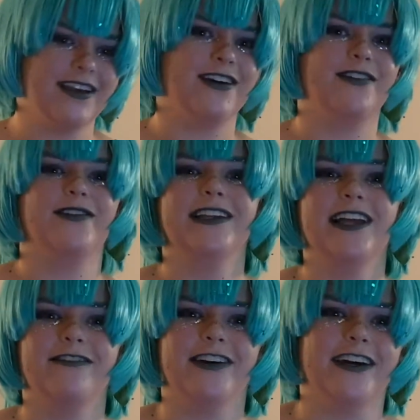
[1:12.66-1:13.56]
We love it.
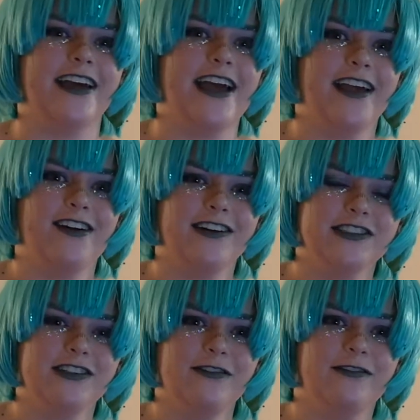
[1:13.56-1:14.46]
And also
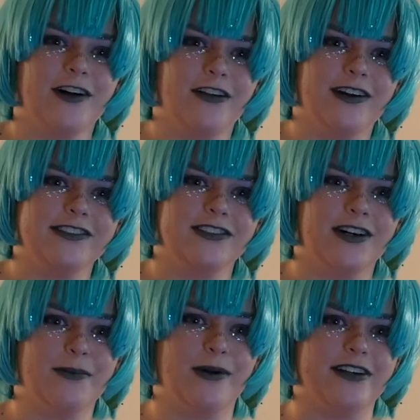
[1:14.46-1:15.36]
follow us on
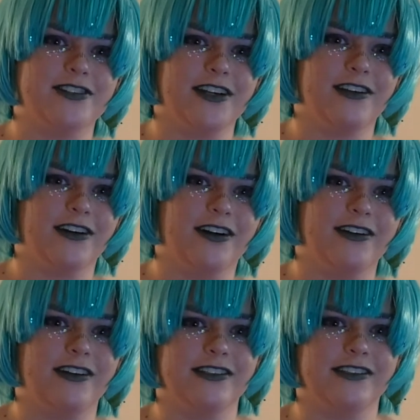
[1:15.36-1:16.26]

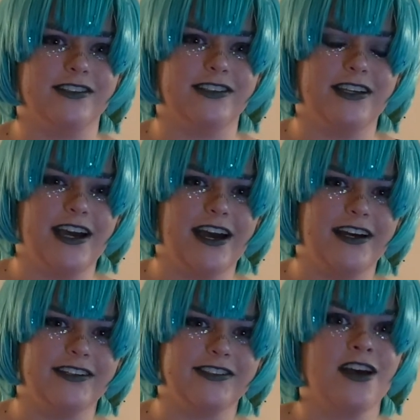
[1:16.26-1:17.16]
projectnerdcss
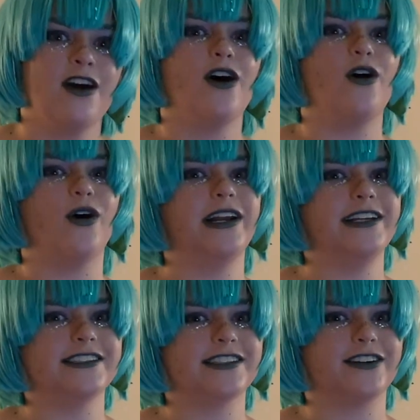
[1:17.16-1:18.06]
on
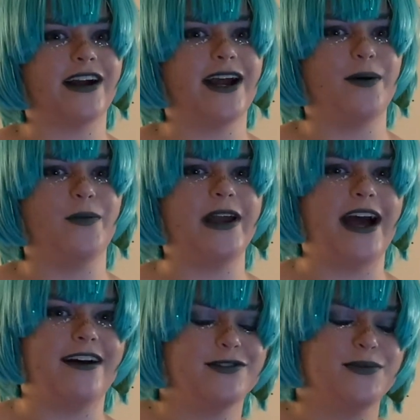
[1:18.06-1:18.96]
Instagram. We have
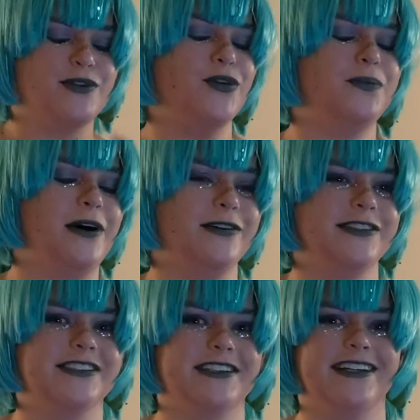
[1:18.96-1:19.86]
some cool posts
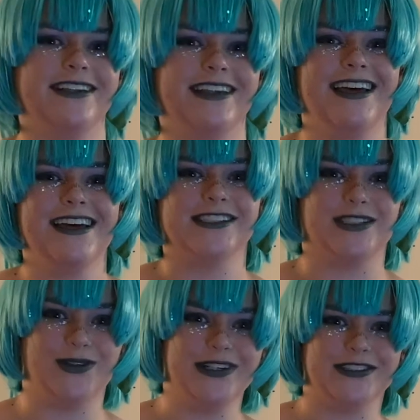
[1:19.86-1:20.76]
and stories
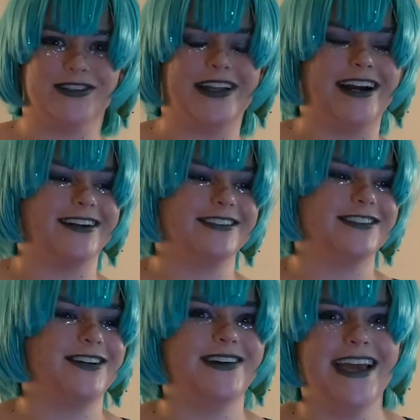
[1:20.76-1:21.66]
on there. So
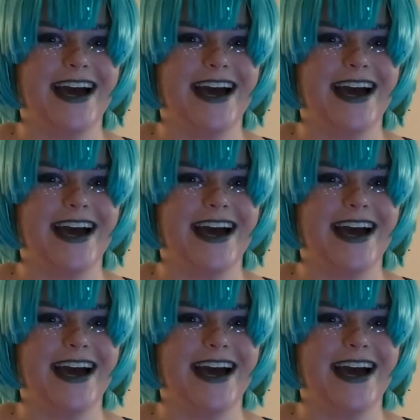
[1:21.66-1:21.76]
yeah.